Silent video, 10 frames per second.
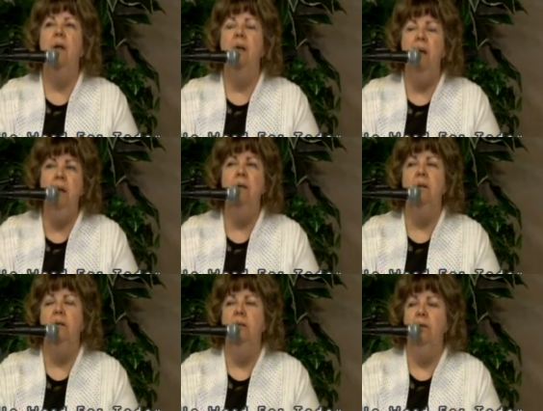that
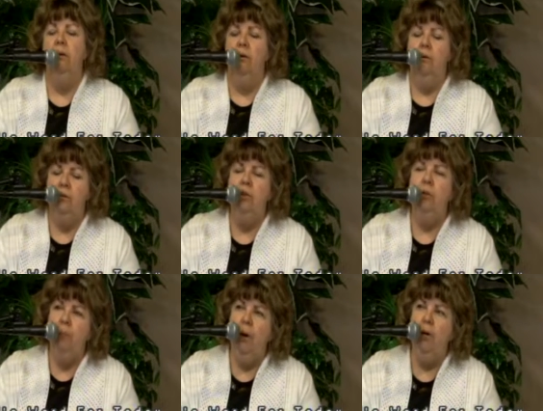any
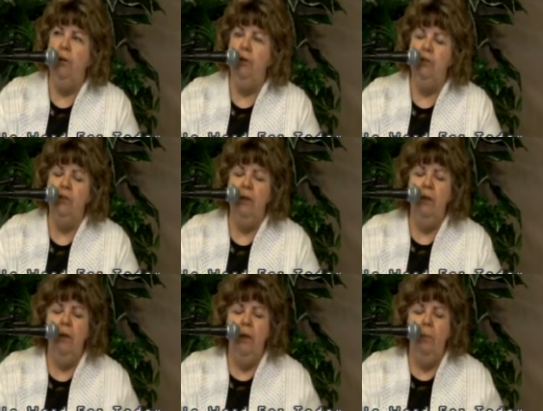should perish,
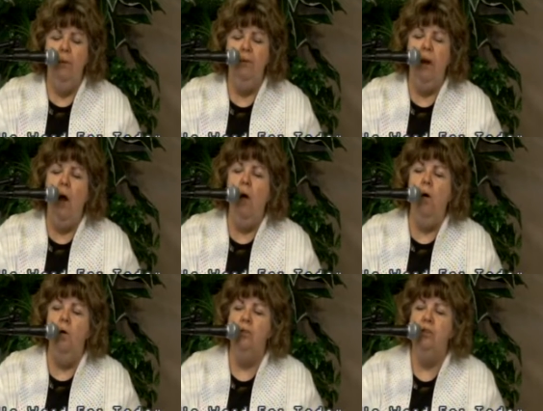but that
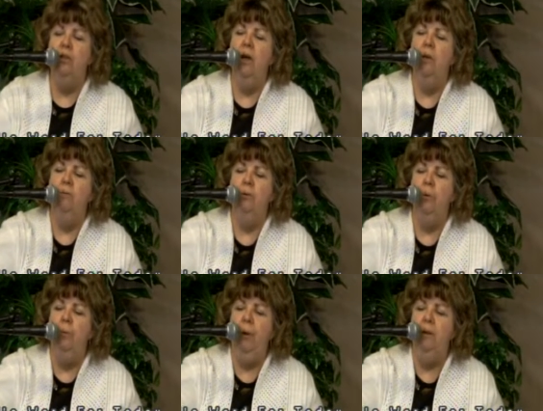all should come to
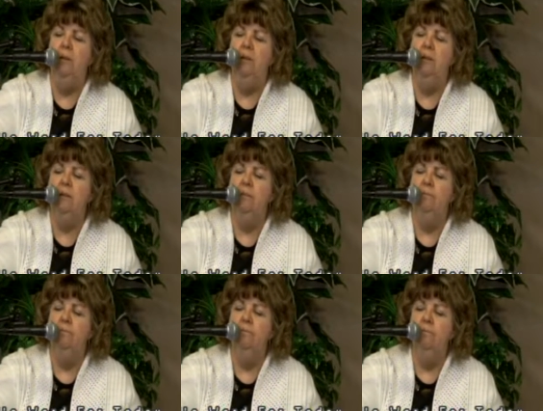repentance.
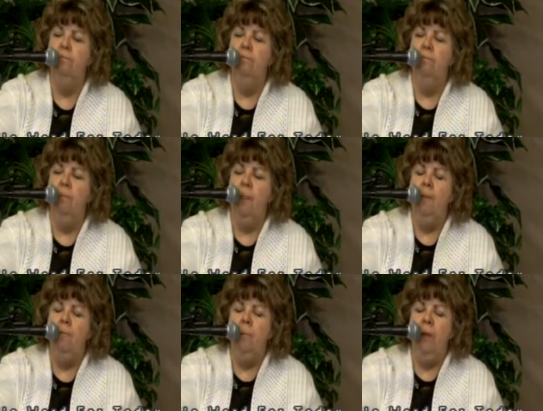
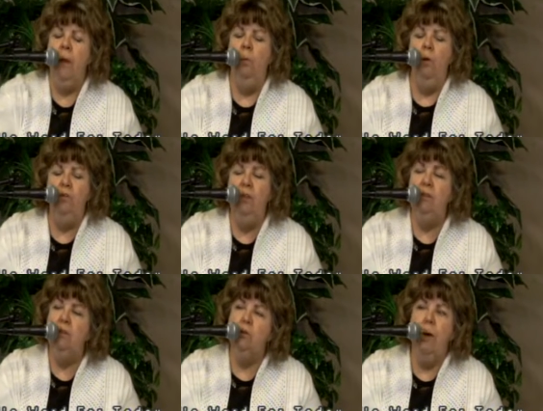And what
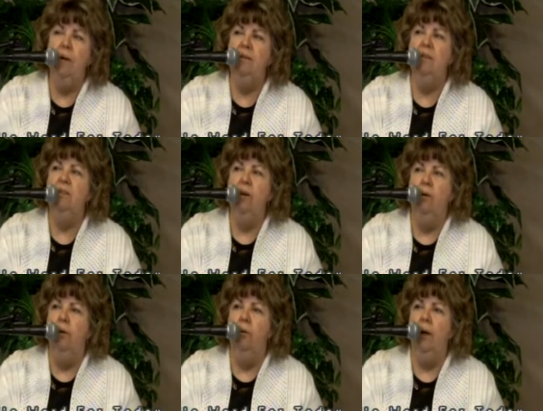Jesus Christ has
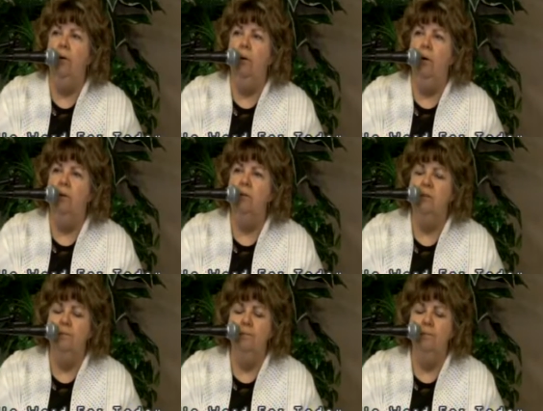done on that cross,